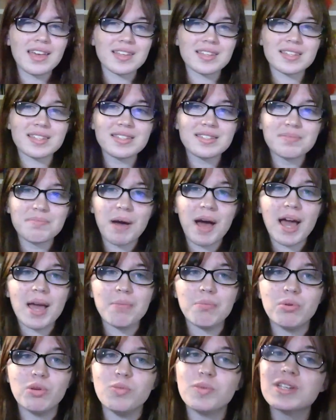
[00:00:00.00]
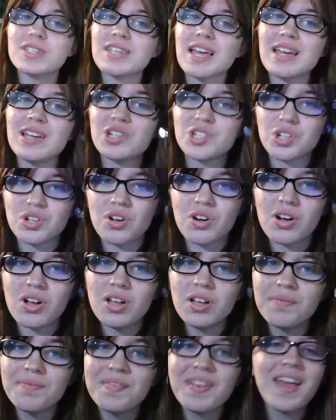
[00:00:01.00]
is my Bloomix Aisha
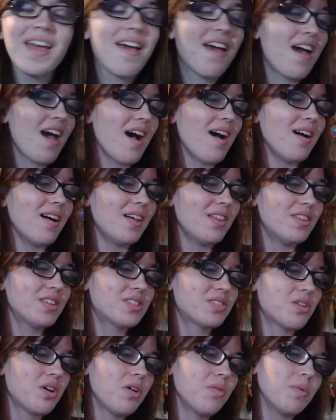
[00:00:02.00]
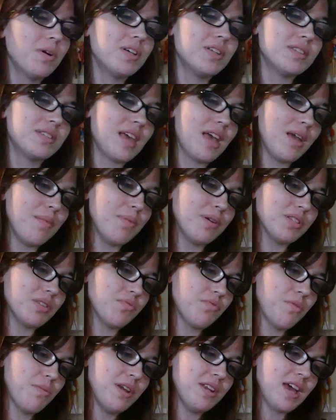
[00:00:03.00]
doll. Uh, this doll was a
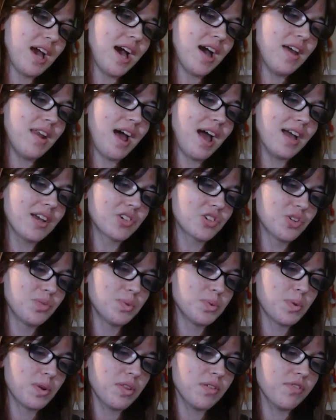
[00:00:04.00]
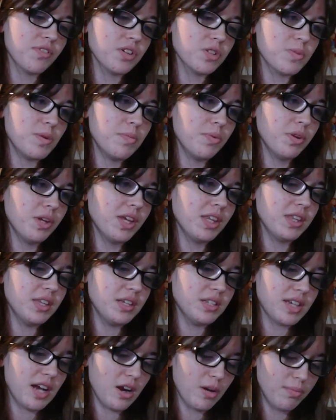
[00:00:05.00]
present for my dad. I actually was one of the first people to get the
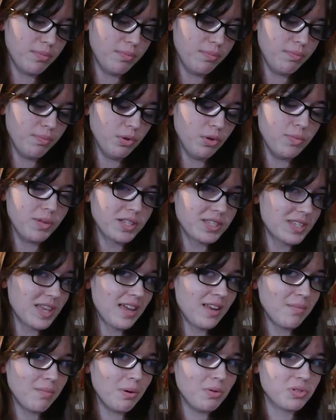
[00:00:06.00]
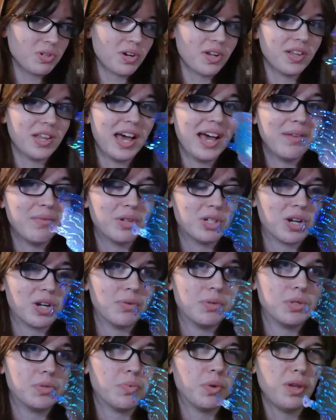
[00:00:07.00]
entire Bloomix set and post it online, which I
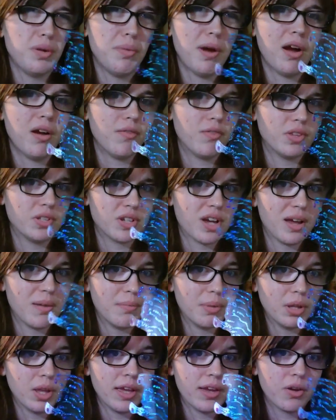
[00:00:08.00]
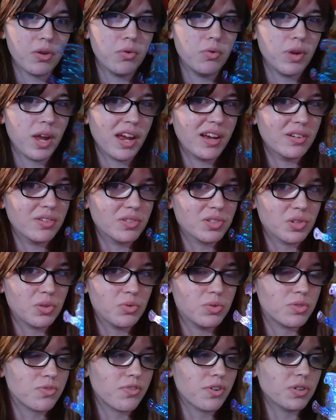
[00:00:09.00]
was really proud of at the time, but like, who cares
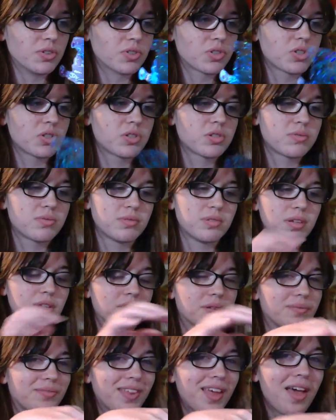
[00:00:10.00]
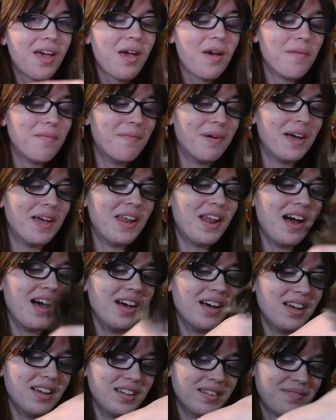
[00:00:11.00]
who's first, you know? But
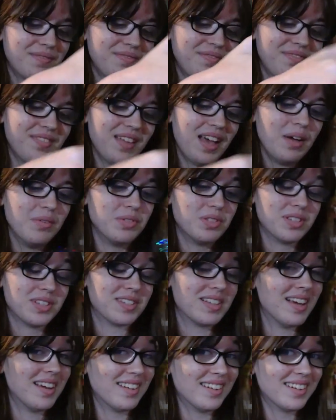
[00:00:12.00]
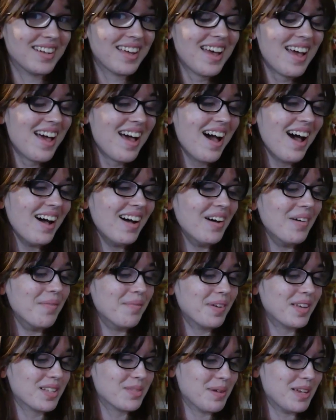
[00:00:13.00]
uh, I was excited um,
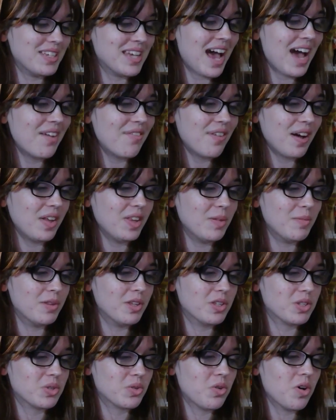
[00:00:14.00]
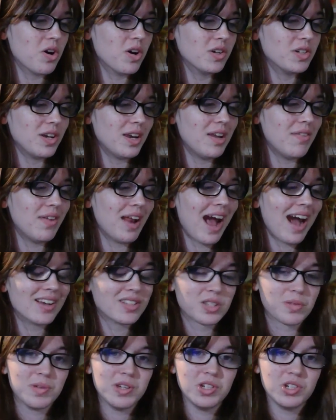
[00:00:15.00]
because my dad found them at the store, didn't even
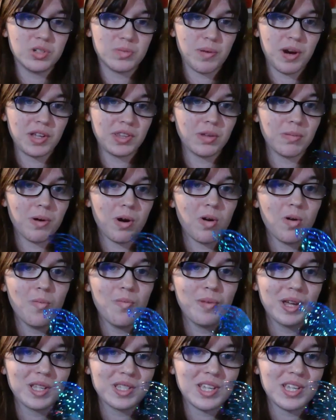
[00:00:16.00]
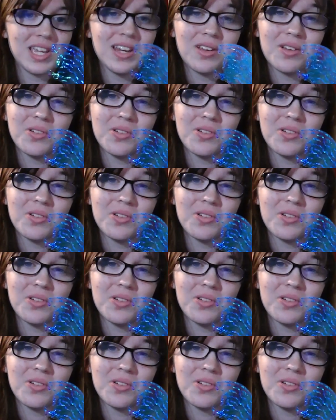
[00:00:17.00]
ask me, just brought them home because he